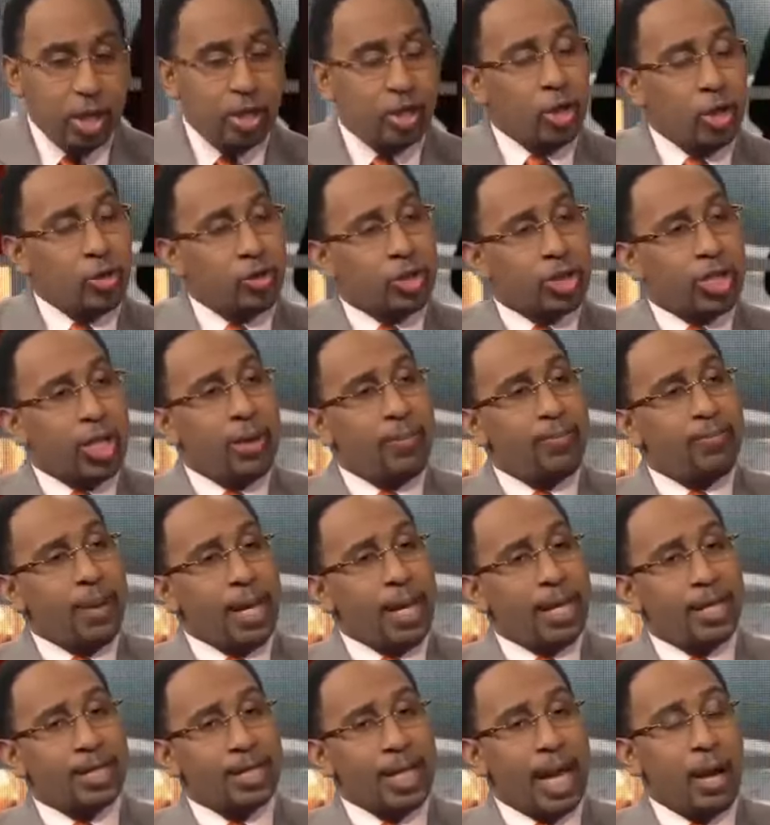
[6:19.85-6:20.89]
So, Skip
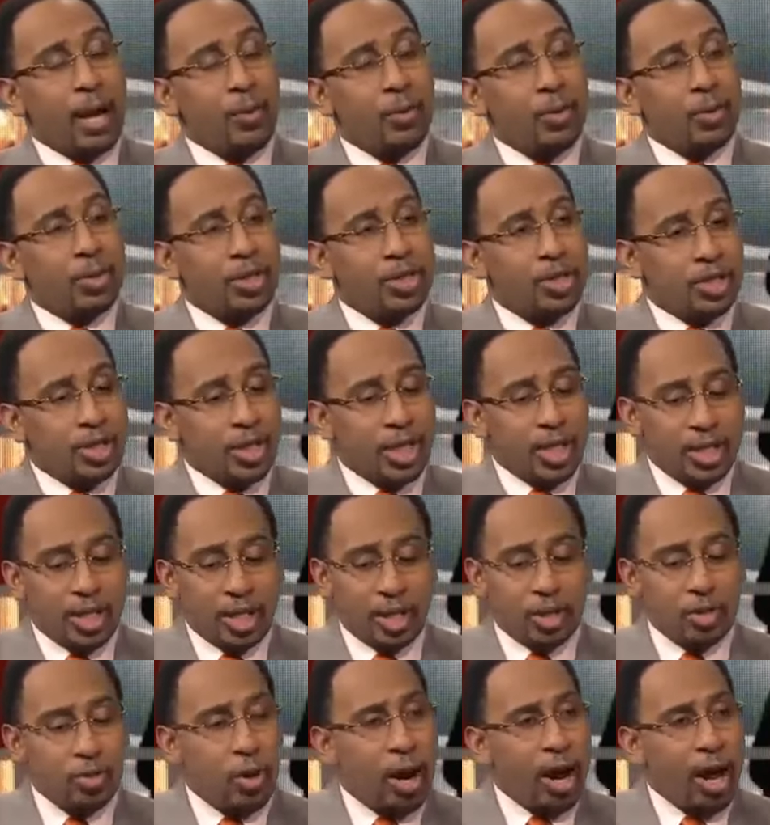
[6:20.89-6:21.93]
Bayless, I will concede
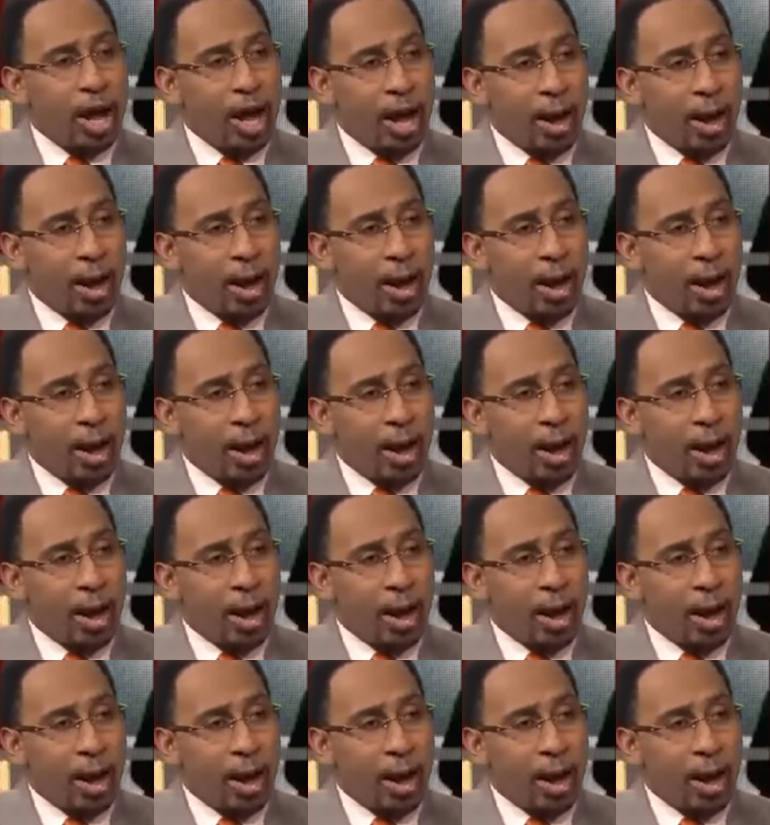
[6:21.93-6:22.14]
that you are